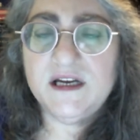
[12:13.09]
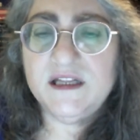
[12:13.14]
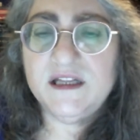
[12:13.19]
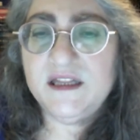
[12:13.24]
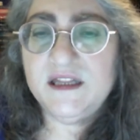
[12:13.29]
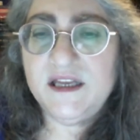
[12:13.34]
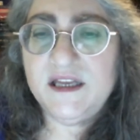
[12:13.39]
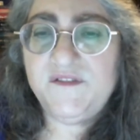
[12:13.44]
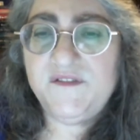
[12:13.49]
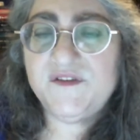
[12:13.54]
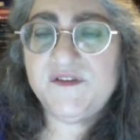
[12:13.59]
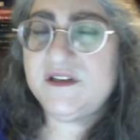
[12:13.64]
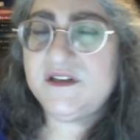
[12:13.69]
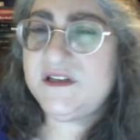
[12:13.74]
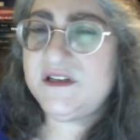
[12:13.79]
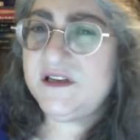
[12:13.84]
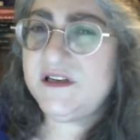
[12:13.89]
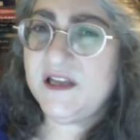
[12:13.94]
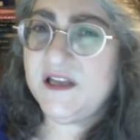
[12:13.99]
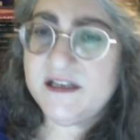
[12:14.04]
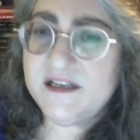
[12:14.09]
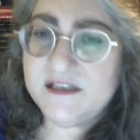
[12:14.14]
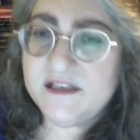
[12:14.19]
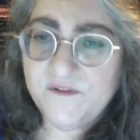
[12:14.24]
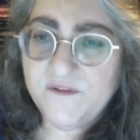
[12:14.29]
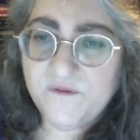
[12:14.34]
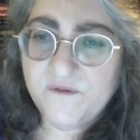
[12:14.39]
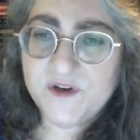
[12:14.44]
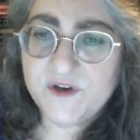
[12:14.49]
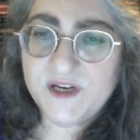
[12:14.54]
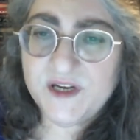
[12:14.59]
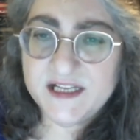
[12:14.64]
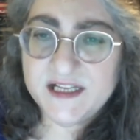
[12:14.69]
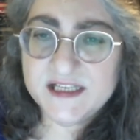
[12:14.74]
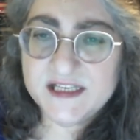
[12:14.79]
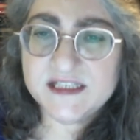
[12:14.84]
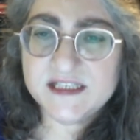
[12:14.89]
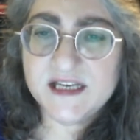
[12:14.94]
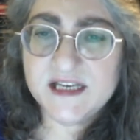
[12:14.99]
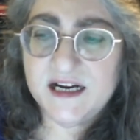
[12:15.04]
lead to different
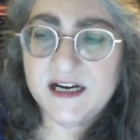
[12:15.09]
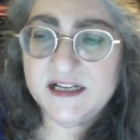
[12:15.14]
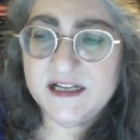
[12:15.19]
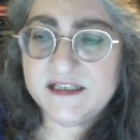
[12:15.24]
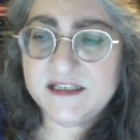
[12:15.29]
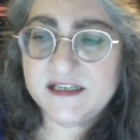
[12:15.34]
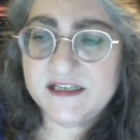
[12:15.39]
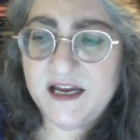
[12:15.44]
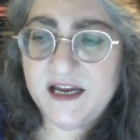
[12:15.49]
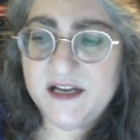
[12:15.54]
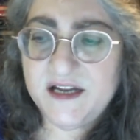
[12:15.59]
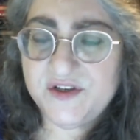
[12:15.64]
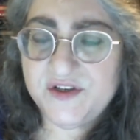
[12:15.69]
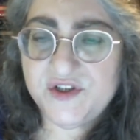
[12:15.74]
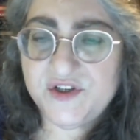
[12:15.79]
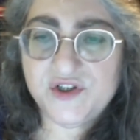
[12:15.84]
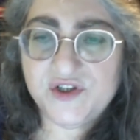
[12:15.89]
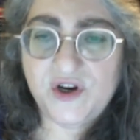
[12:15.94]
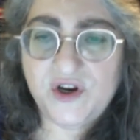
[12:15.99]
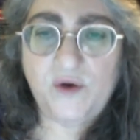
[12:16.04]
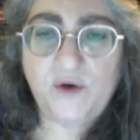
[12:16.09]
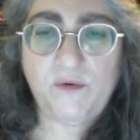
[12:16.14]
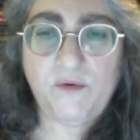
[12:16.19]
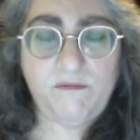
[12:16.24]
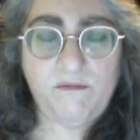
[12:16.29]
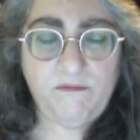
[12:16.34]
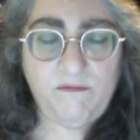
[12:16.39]
insights and show